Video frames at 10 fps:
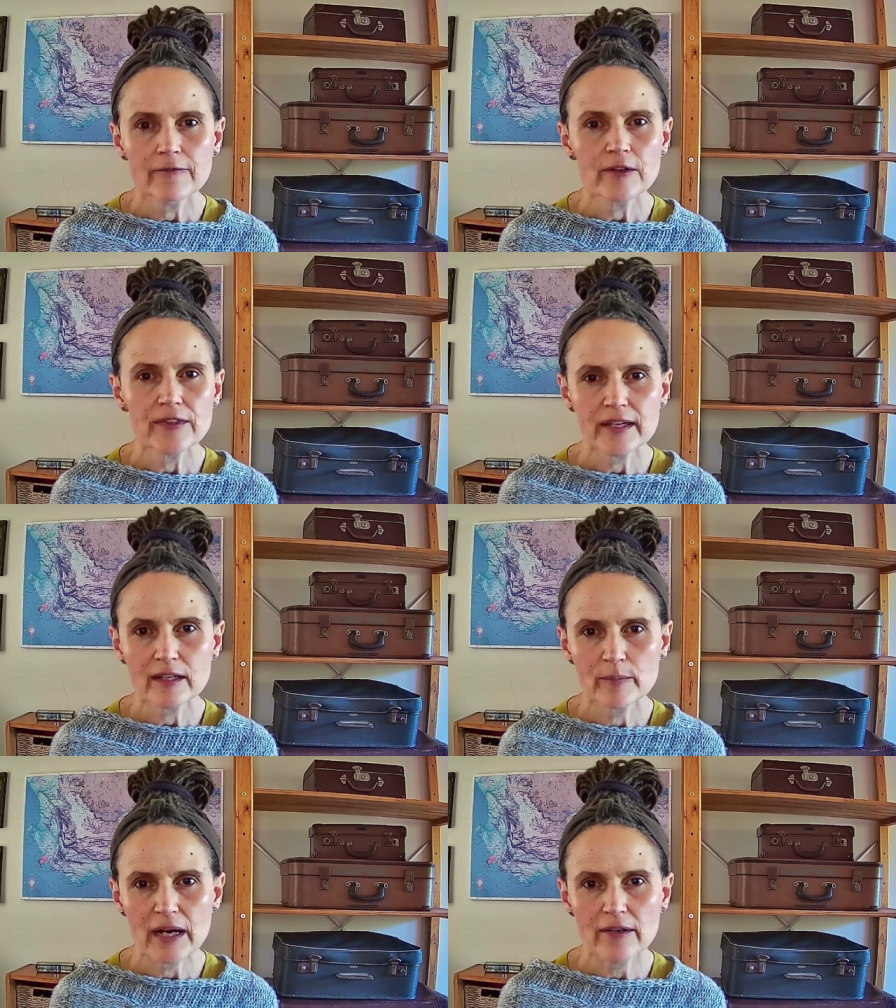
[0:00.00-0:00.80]
we think
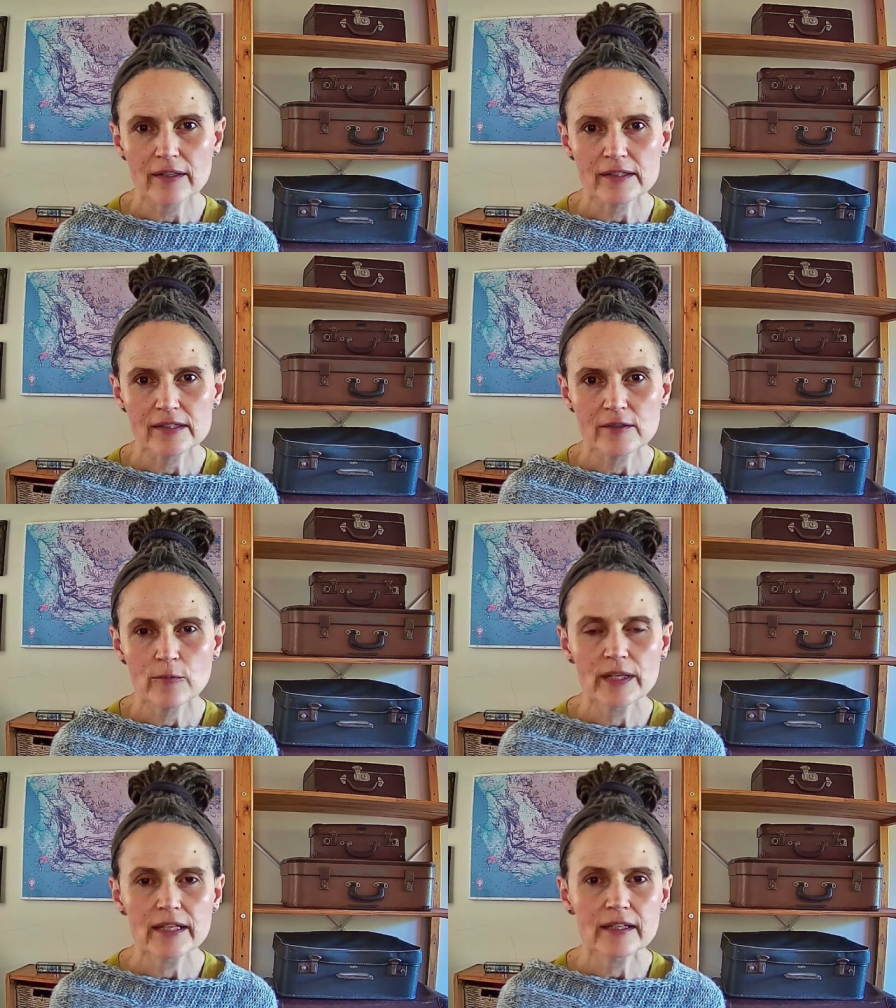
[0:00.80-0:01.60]
about it,
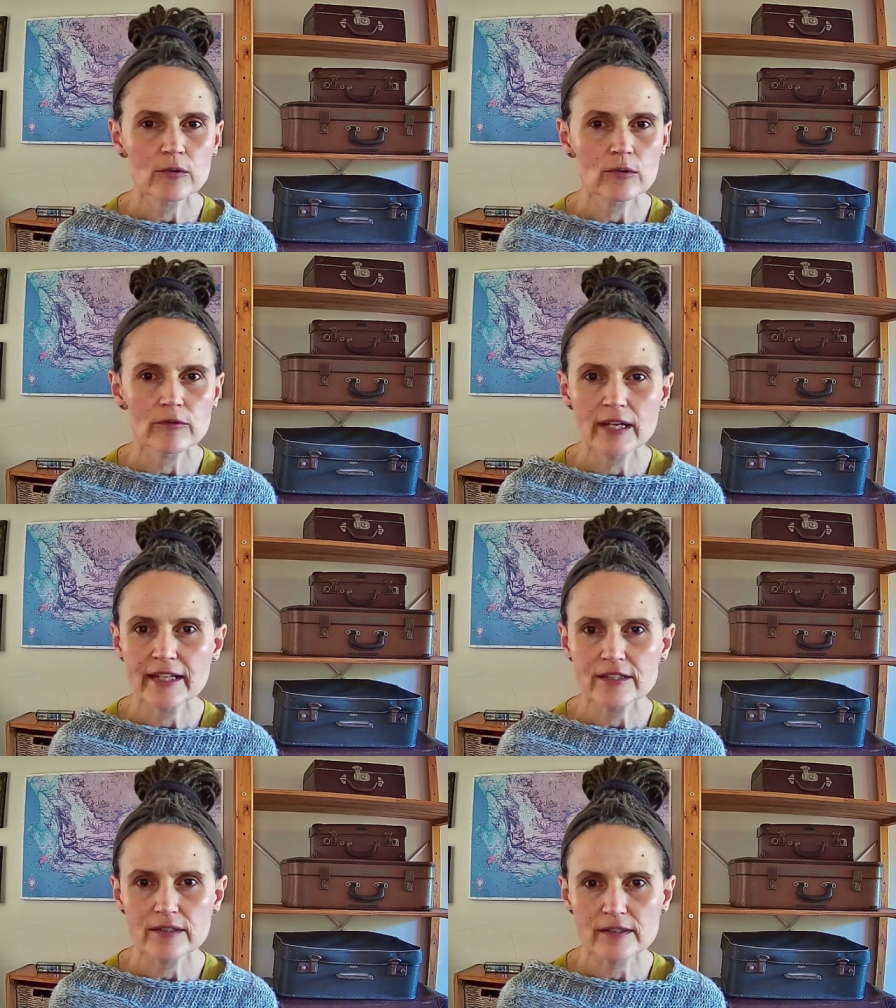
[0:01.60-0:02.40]
we can all relate
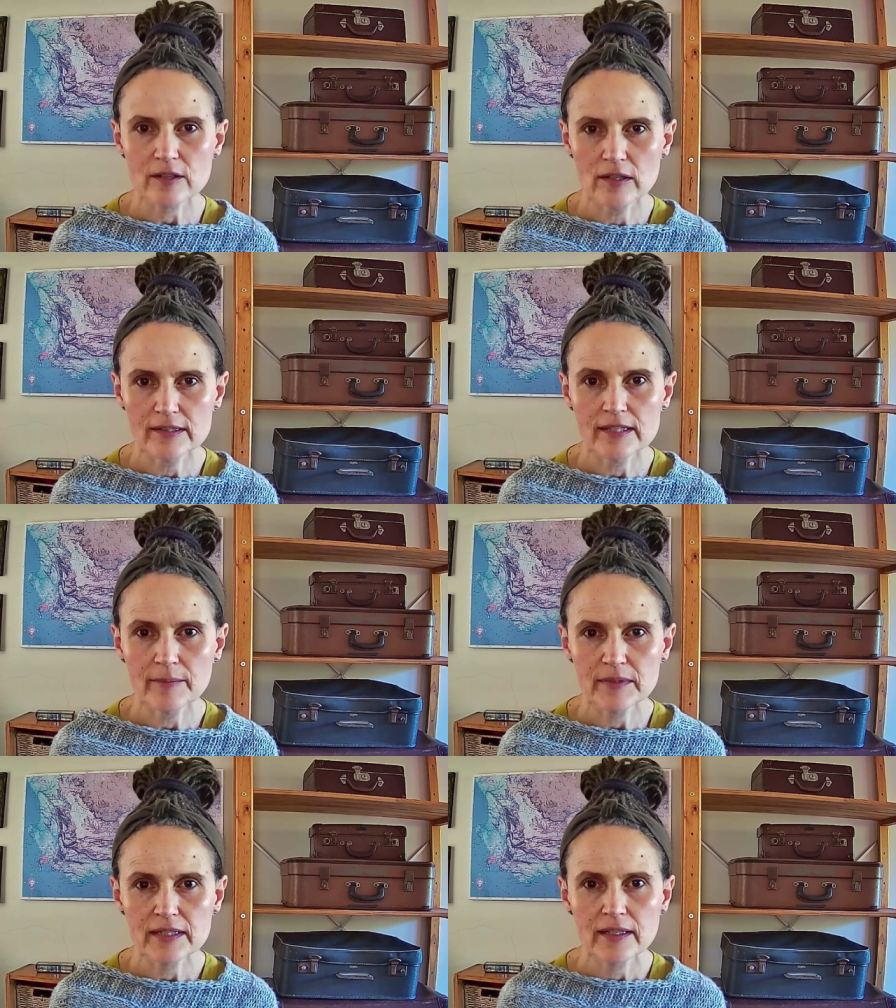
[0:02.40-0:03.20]
to this
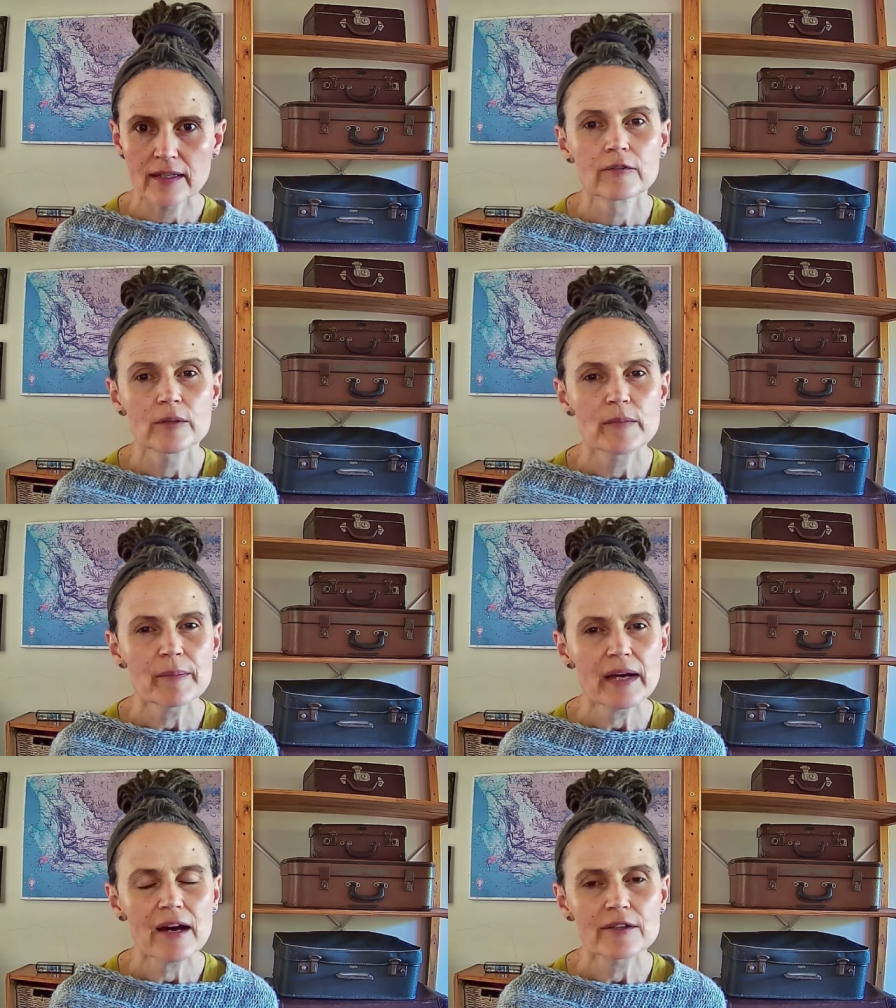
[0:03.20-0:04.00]
concept. Remember
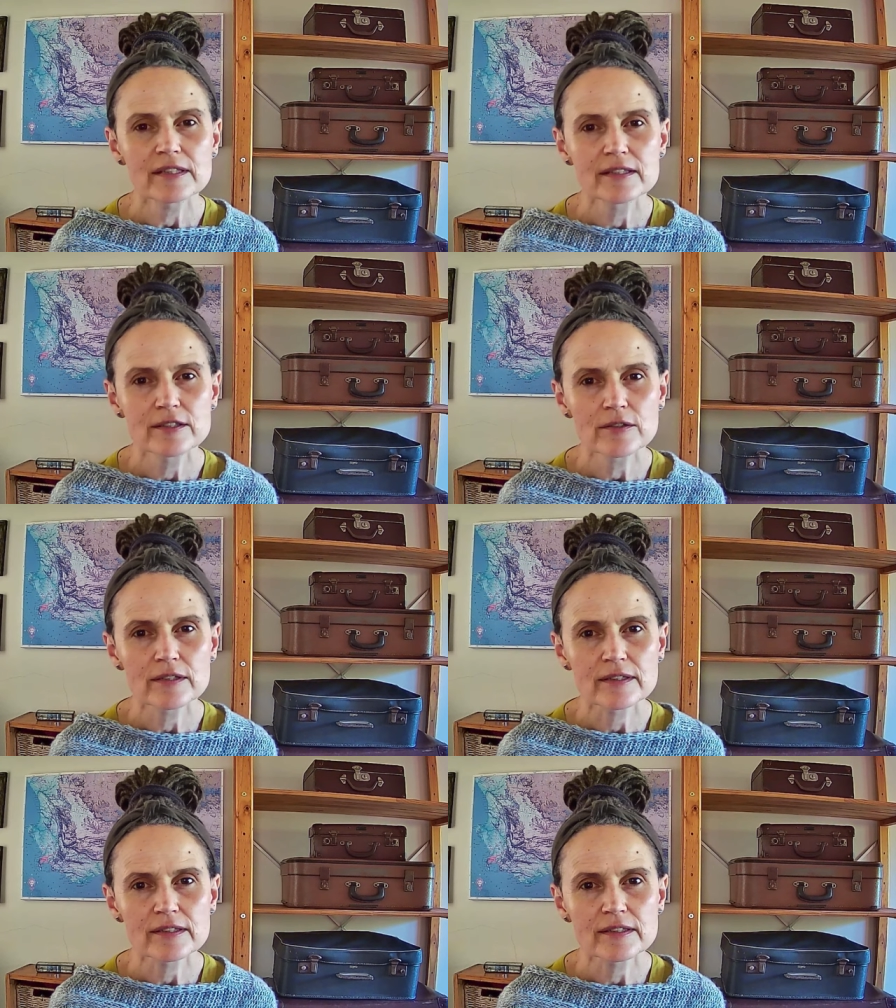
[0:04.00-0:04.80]
how as
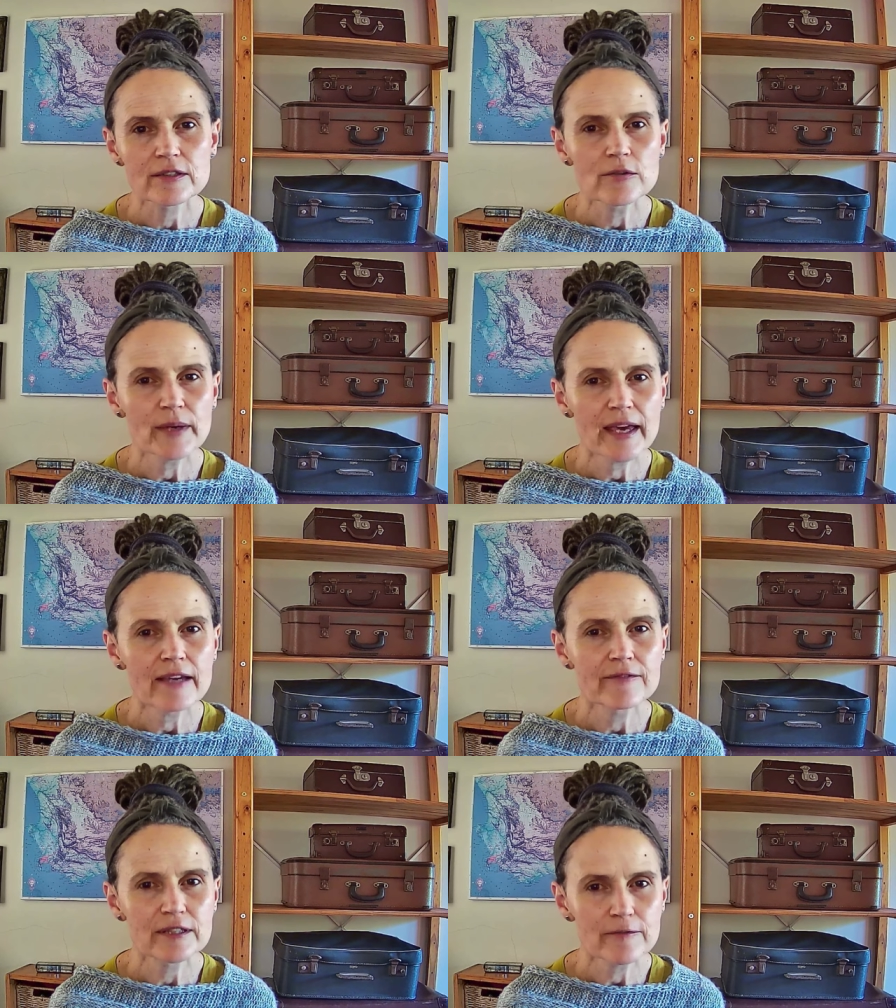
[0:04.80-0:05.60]
students, you
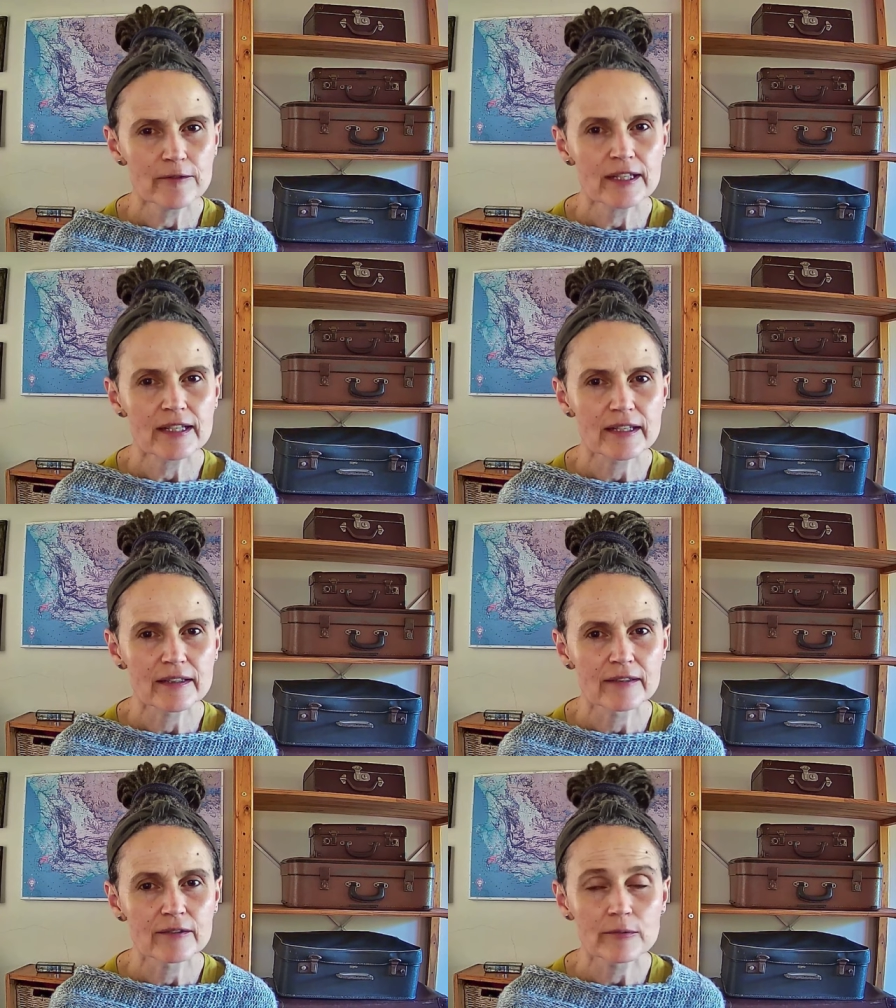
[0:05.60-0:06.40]
behave differently
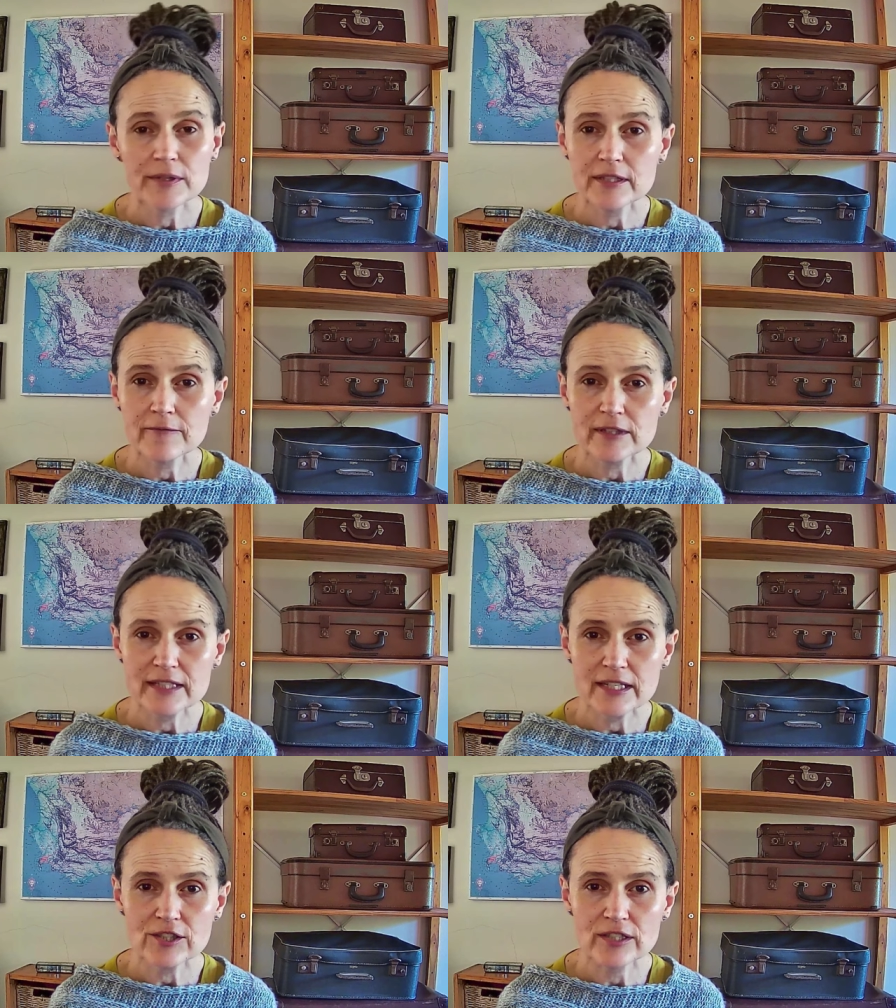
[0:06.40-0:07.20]
with different
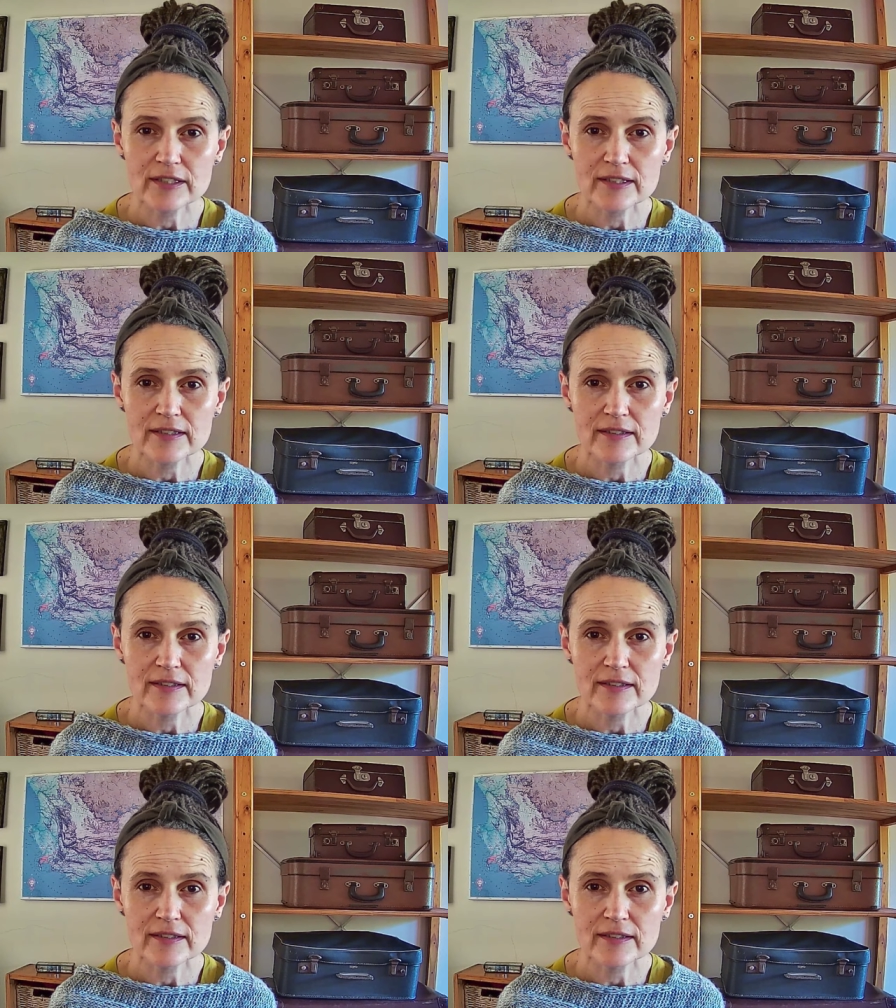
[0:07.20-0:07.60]
teachers.